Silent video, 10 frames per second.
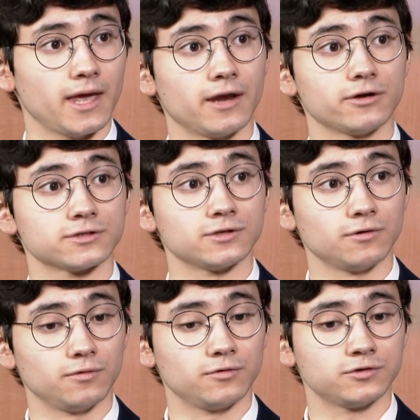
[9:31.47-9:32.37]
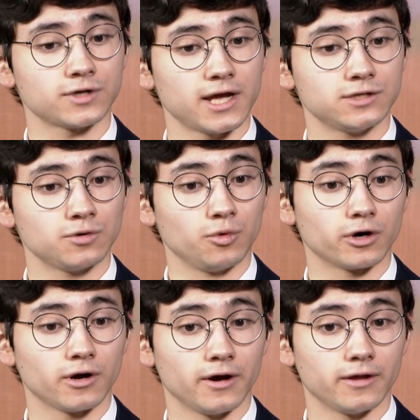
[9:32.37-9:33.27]
and also try to
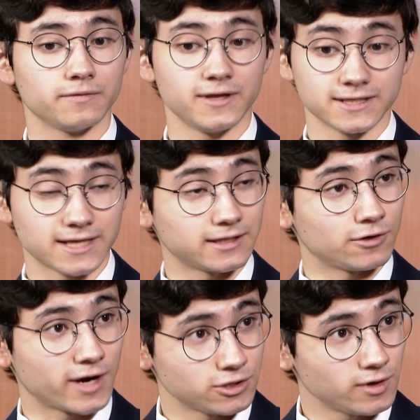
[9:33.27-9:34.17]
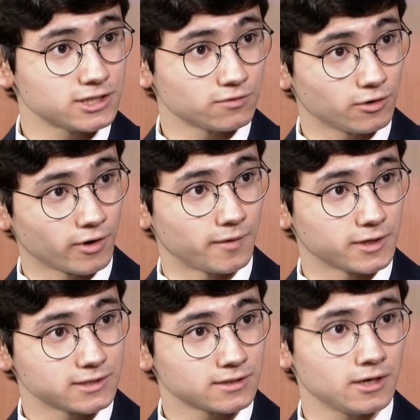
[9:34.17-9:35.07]
work on things like the graduation
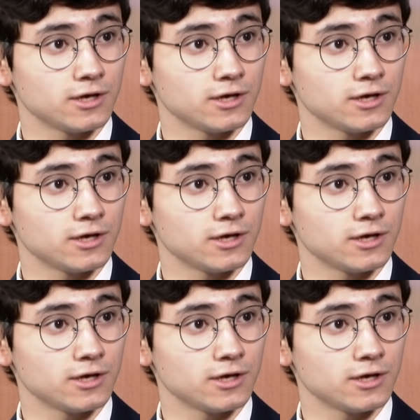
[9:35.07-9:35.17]
requirements